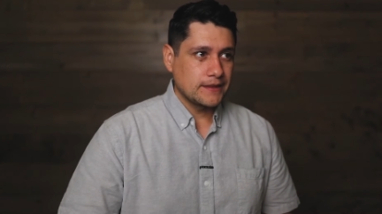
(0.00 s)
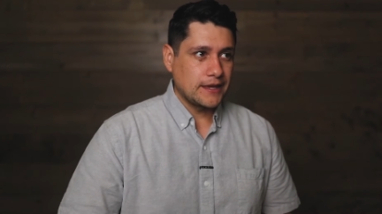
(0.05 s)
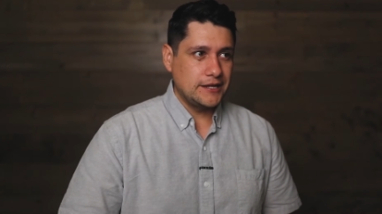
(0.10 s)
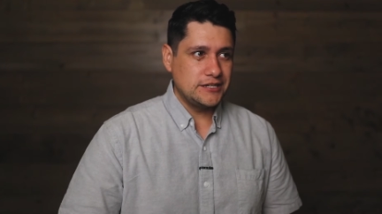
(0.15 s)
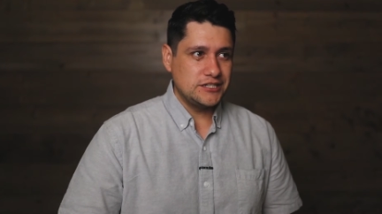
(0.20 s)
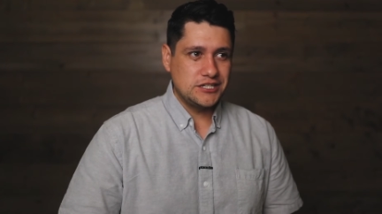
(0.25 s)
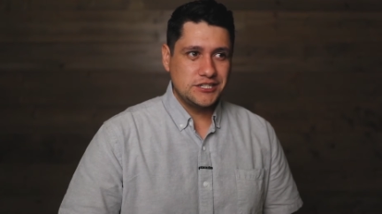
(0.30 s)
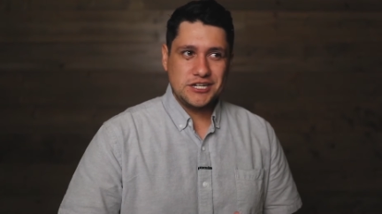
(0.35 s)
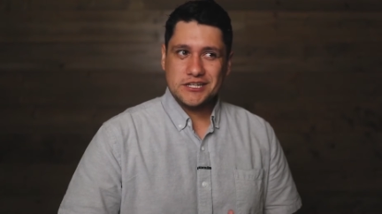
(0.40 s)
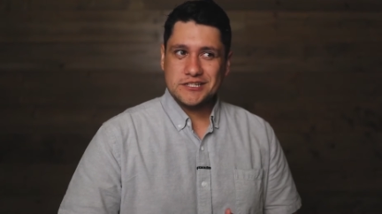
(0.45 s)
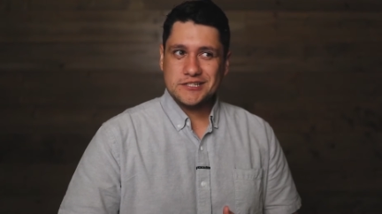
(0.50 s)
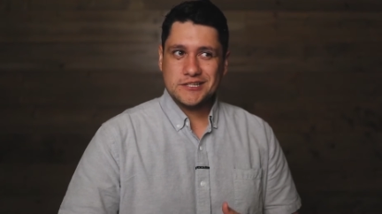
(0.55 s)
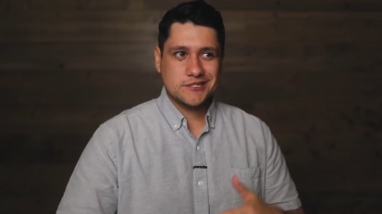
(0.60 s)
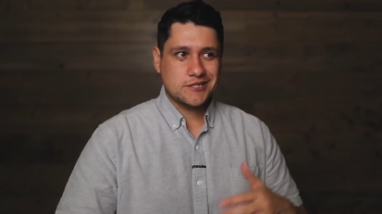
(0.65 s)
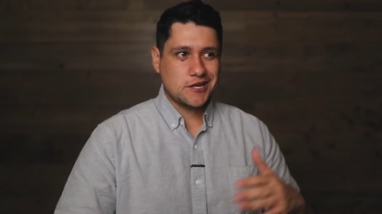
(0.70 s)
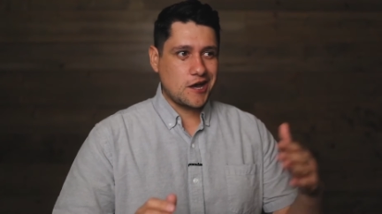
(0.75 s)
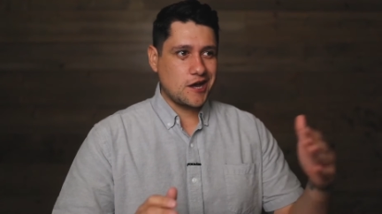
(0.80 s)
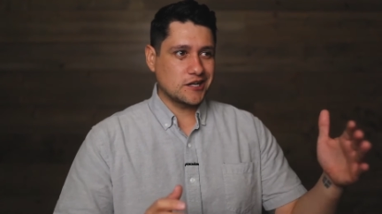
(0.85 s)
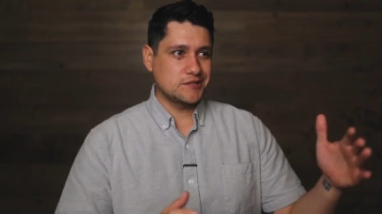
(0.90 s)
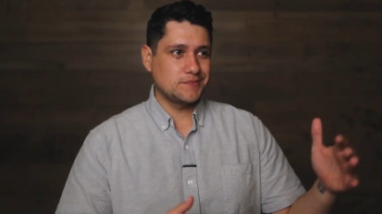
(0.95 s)
And Jesus
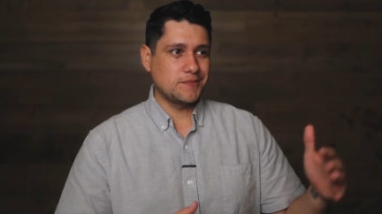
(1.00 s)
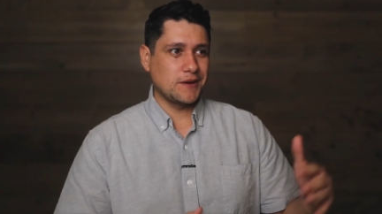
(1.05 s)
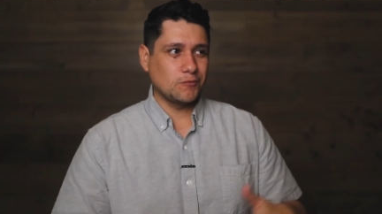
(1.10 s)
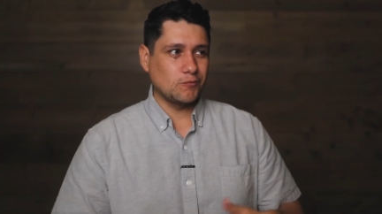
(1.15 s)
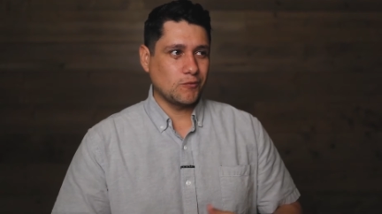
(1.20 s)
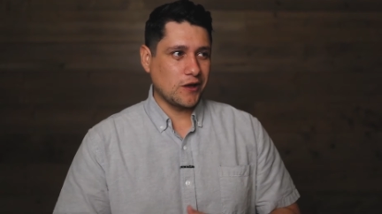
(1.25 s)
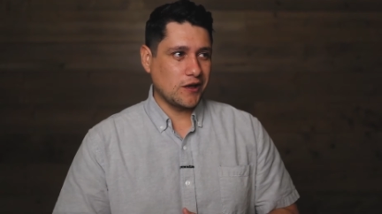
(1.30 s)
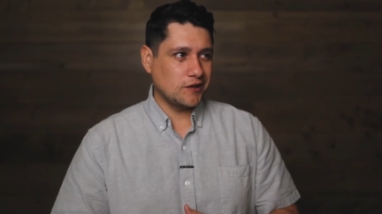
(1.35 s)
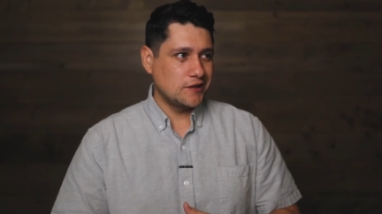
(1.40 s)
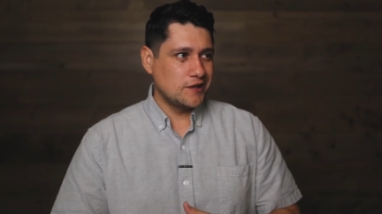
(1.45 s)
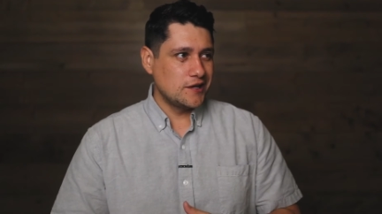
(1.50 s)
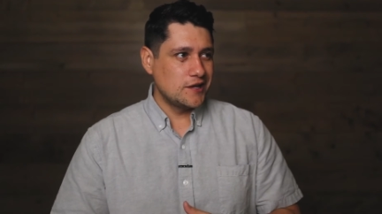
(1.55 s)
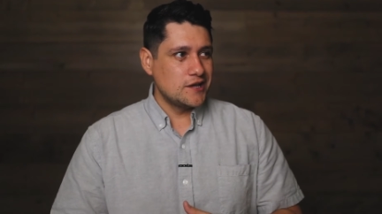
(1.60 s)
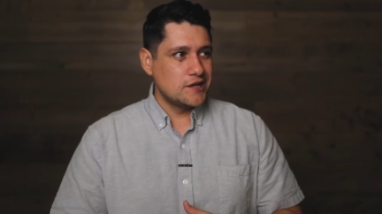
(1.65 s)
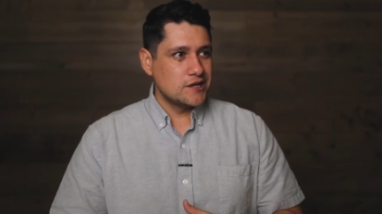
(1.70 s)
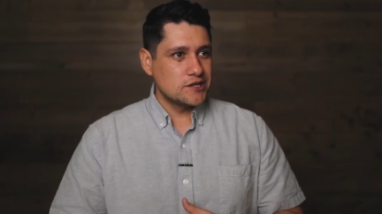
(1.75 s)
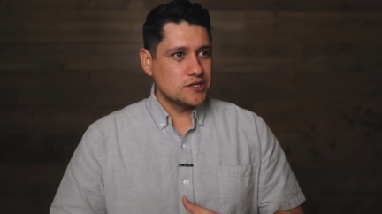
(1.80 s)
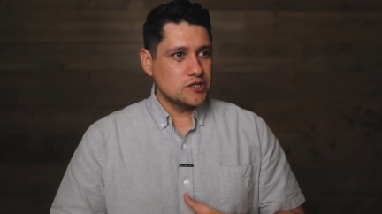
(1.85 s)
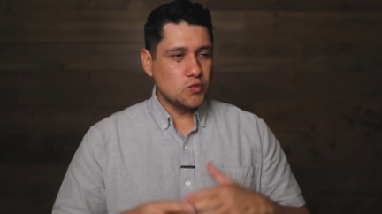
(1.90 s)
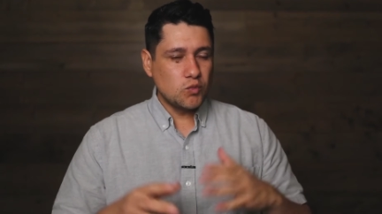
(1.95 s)
talked about, well,
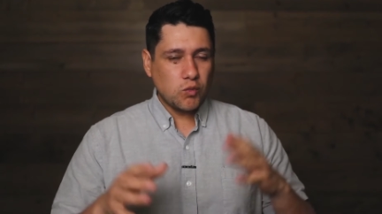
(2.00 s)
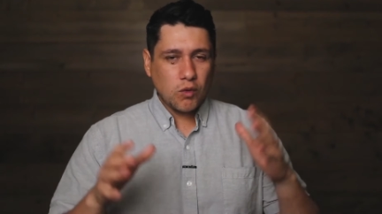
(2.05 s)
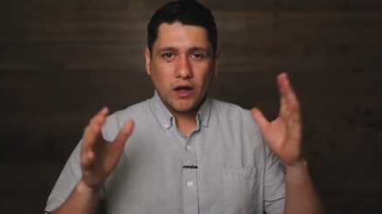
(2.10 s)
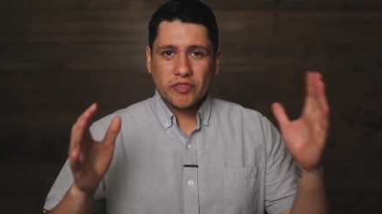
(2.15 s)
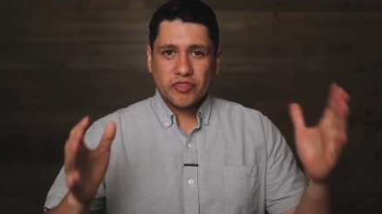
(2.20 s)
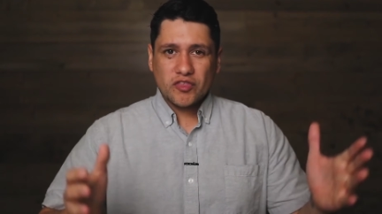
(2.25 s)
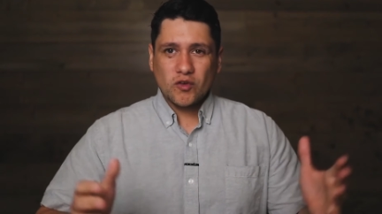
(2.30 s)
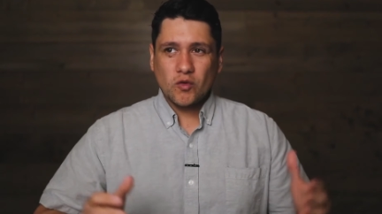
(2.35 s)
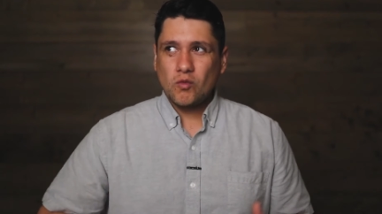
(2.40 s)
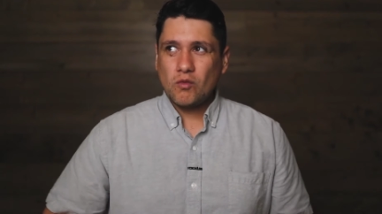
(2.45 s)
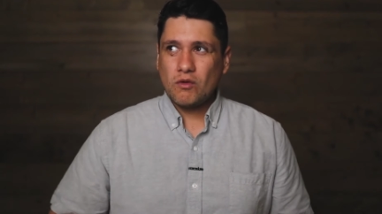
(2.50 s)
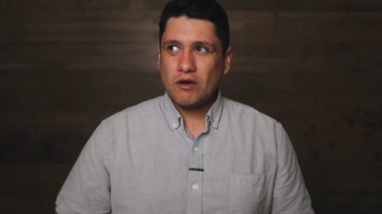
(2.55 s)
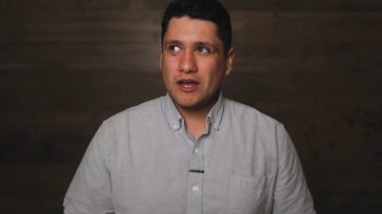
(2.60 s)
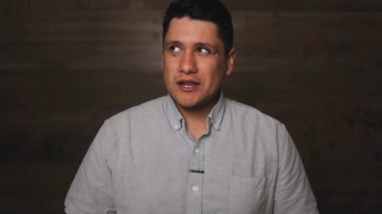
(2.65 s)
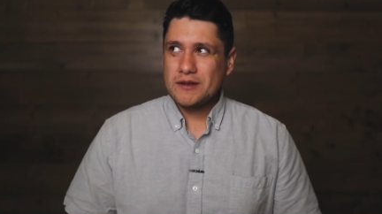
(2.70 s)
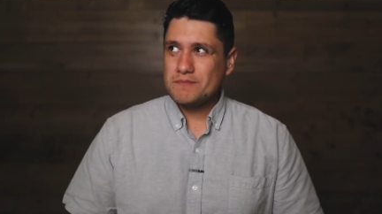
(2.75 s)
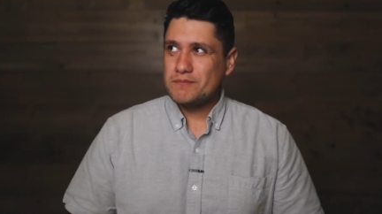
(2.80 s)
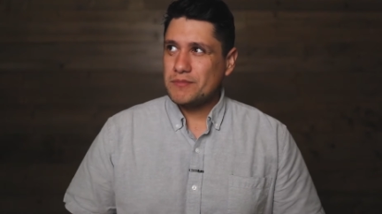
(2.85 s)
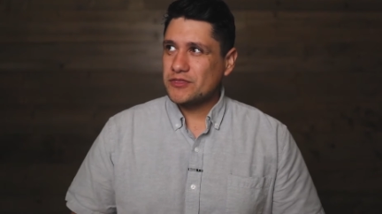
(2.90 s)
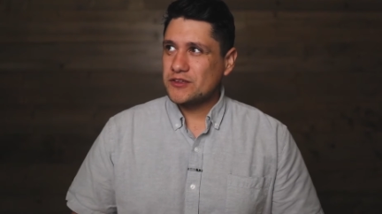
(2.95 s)
you want the
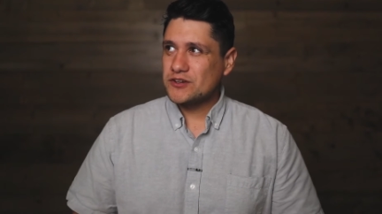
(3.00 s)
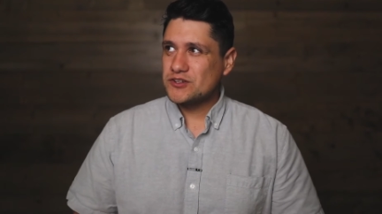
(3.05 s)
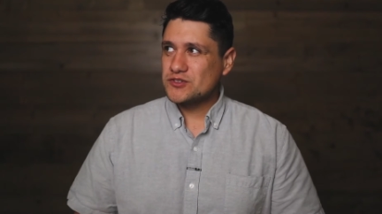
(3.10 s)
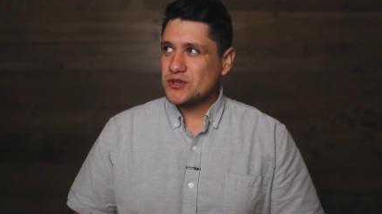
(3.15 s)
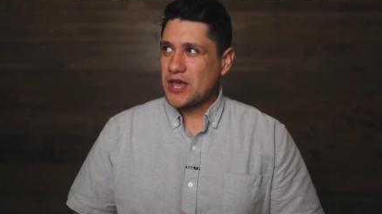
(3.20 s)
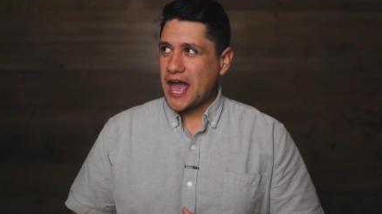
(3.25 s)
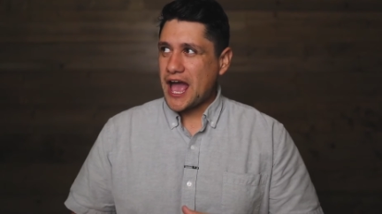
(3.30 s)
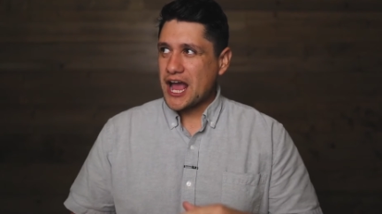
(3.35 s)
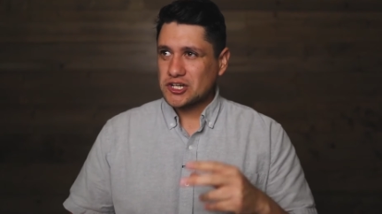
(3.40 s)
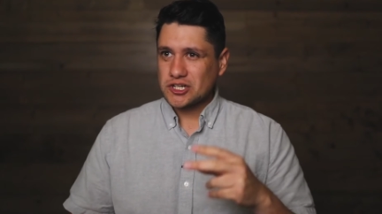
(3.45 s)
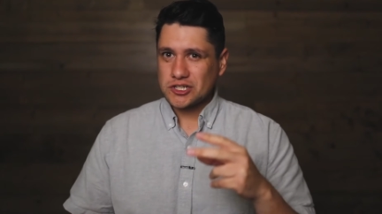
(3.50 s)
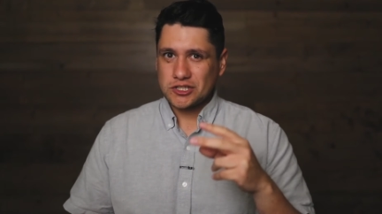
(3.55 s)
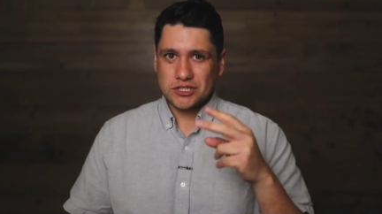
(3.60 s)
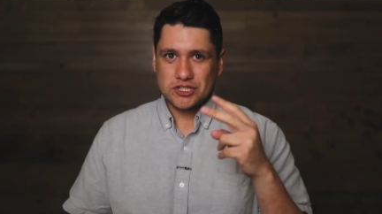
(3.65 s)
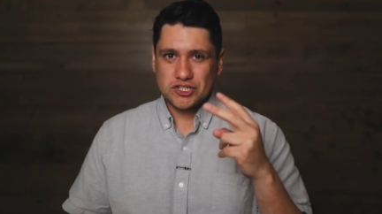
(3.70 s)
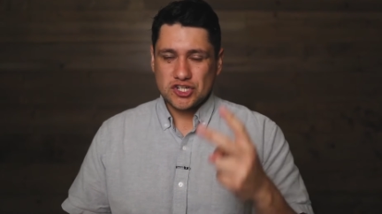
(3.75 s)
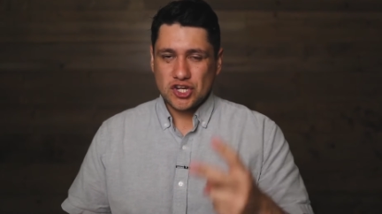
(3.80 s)
one, but there's actually